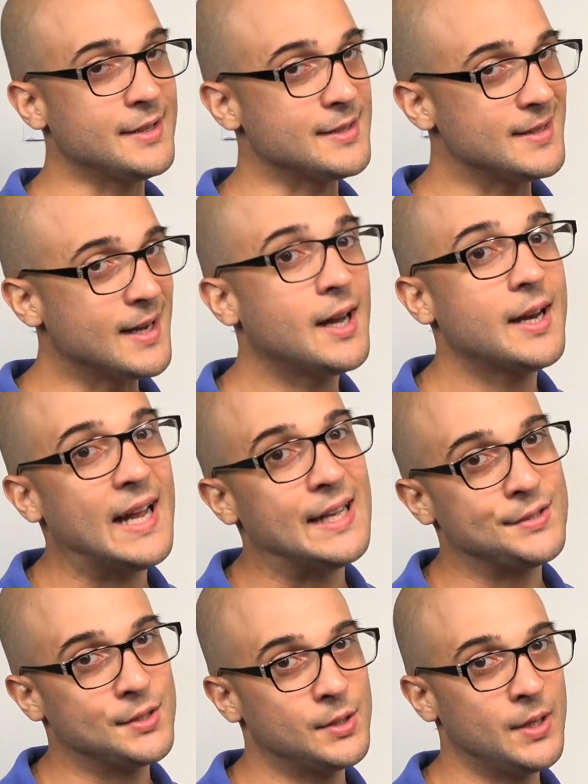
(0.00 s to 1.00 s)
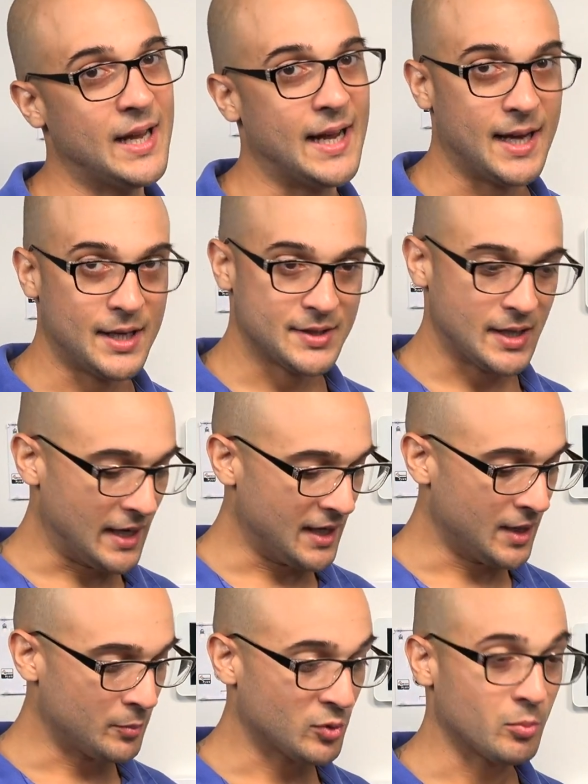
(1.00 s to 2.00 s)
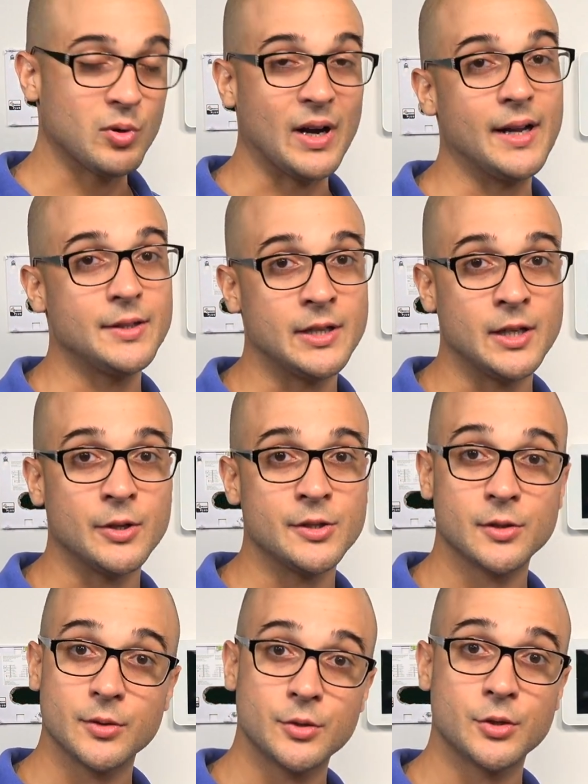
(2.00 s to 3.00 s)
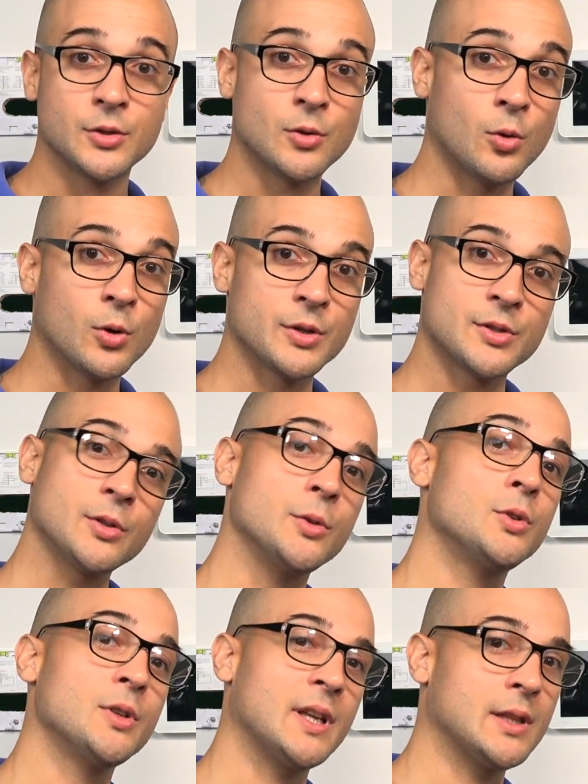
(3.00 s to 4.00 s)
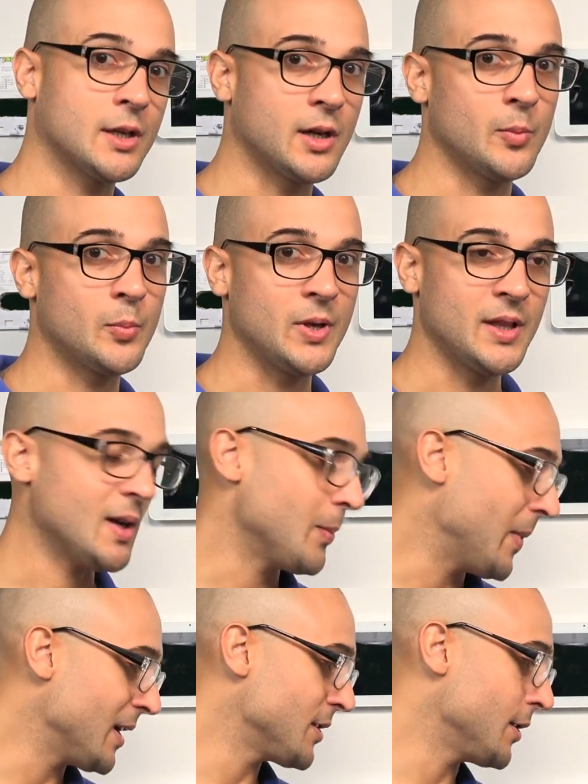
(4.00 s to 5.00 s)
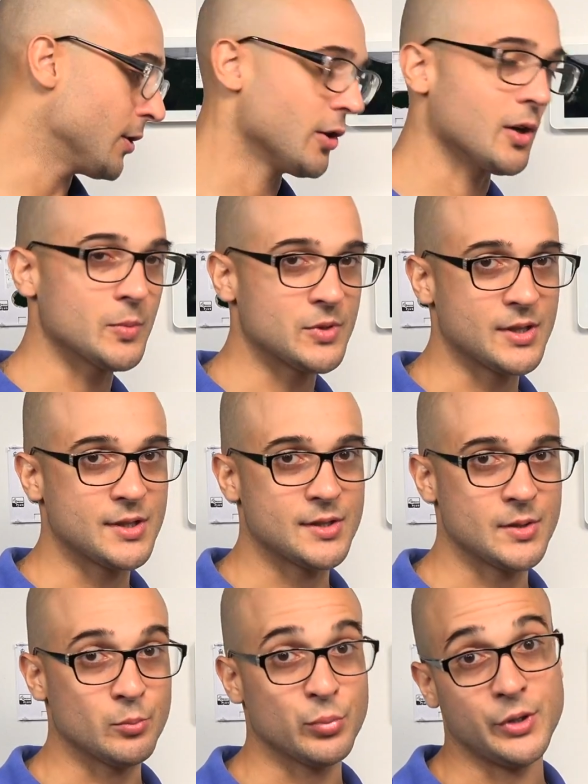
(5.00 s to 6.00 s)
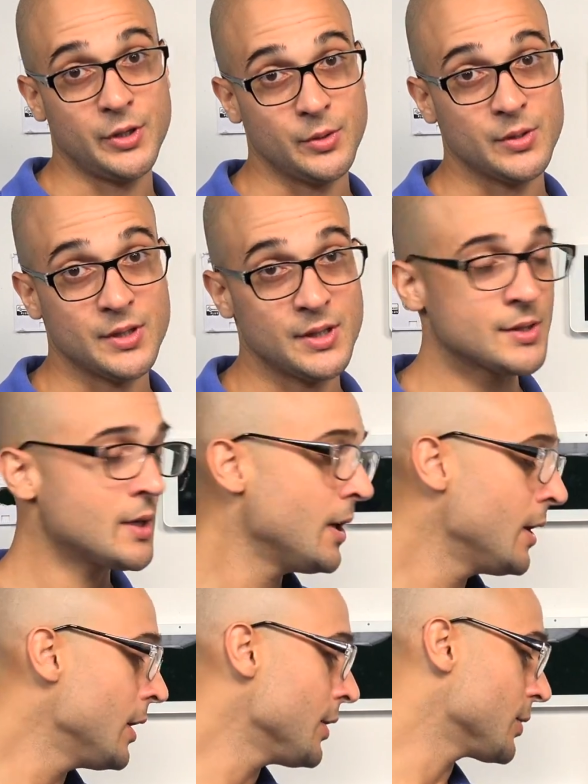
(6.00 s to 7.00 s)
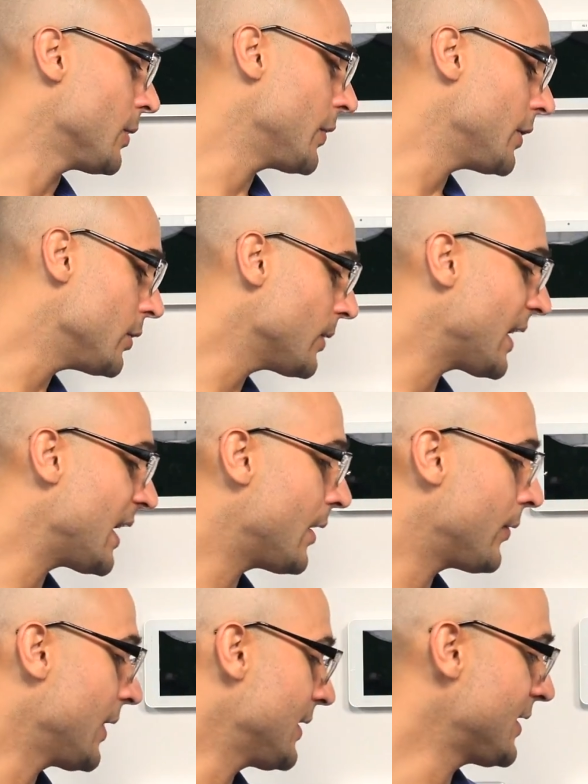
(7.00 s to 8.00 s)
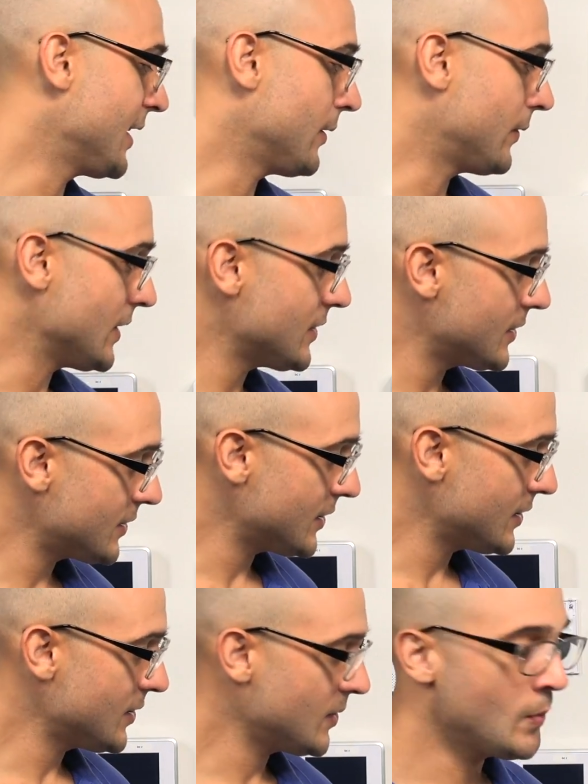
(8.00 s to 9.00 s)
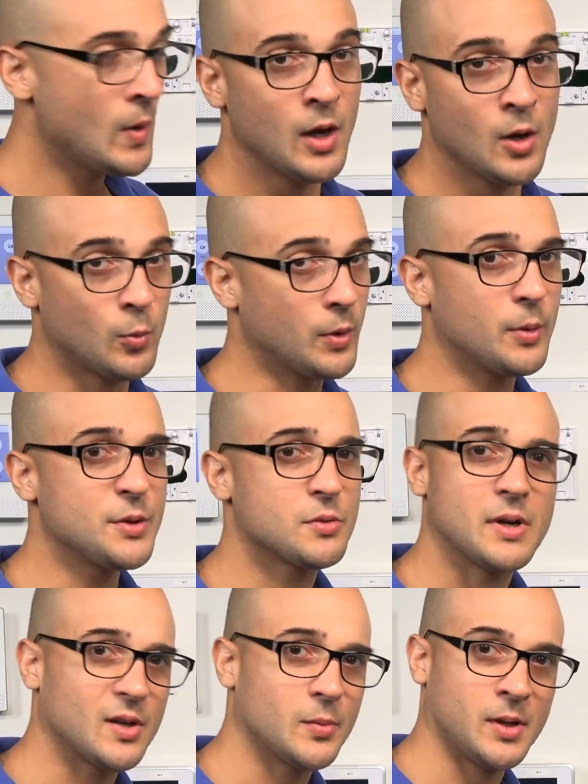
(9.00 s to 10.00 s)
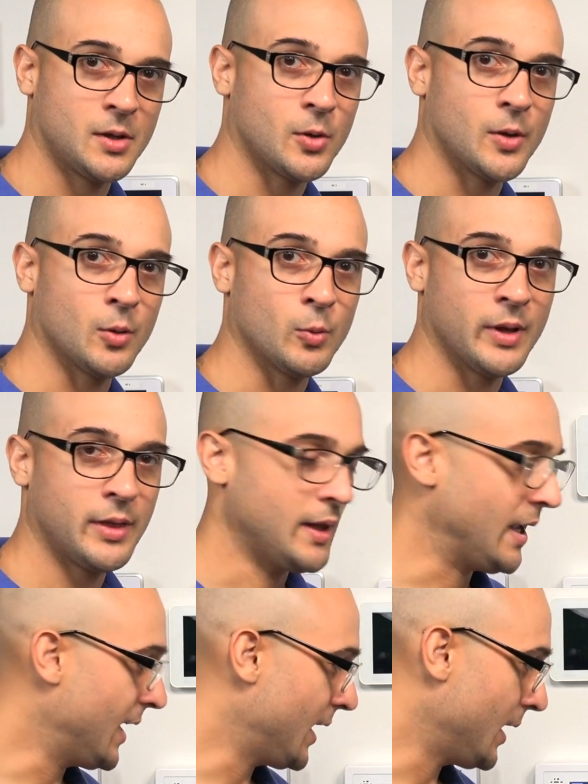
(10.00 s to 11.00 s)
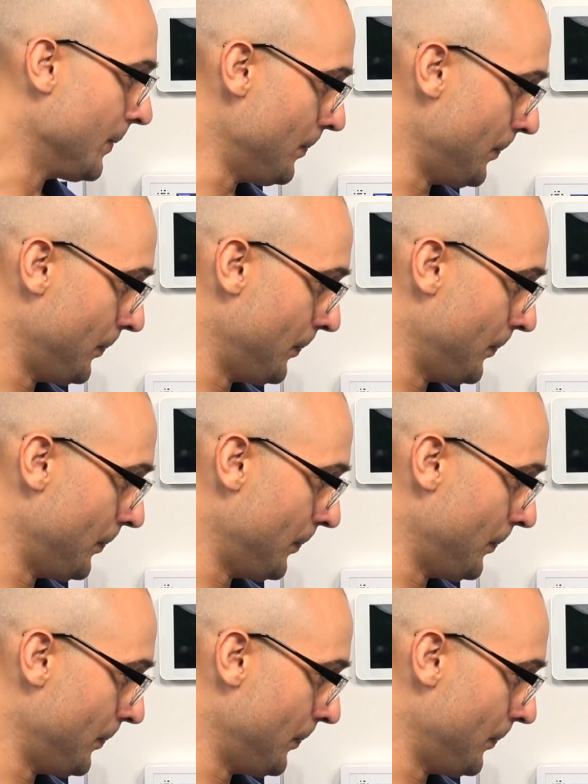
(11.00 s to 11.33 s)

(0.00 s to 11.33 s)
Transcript: It's not as good as a proprietary solution or a solution that the company that makes the alarm system produces. So if you do have, let's say, a VISTA system, we always recommend going with a